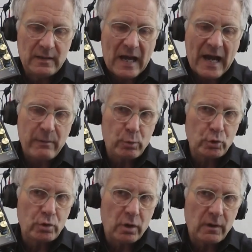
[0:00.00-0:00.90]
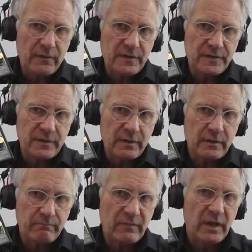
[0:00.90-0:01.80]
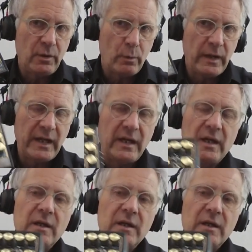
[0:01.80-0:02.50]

I would call this, in a way,